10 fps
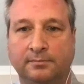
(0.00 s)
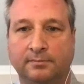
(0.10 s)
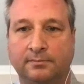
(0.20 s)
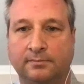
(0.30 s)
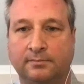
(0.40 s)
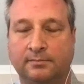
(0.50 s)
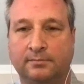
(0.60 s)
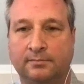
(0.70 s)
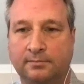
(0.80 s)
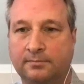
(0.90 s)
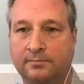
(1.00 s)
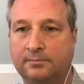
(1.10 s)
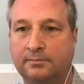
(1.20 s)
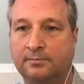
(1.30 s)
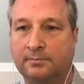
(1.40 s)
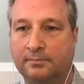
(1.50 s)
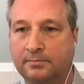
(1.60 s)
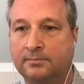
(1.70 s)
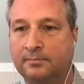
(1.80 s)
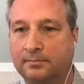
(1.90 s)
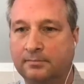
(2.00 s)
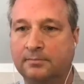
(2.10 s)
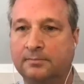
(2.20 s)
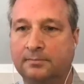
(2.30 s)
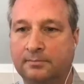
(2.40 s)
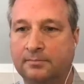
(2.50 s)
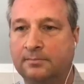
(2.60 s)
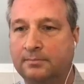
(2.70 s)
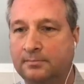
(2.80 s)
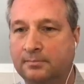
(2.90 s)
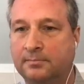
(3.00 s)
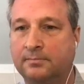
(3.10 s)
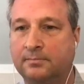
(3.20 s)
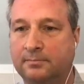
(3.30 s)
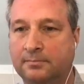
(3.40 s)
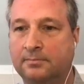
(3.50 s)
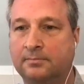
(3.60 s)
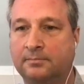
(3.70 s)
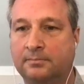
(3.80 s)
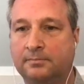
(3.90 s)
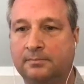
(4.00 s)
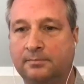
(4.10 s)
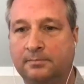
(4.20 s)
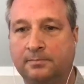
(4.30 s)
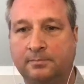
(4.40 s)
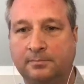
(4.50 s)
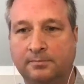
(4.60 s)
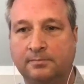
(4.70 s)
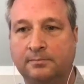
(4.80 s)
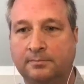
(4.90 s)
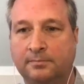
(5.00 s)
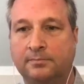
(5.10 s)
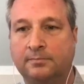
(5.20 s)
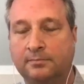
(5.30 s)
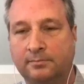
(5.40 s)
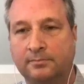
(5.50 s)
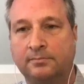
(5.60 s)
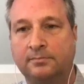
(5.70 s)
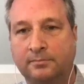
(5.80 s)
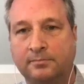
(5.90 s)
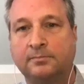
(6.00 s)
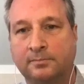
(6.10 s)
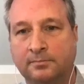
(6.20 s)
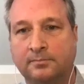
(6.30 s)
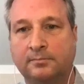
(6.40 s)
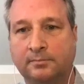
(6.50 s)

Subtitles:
The person shown says nothing.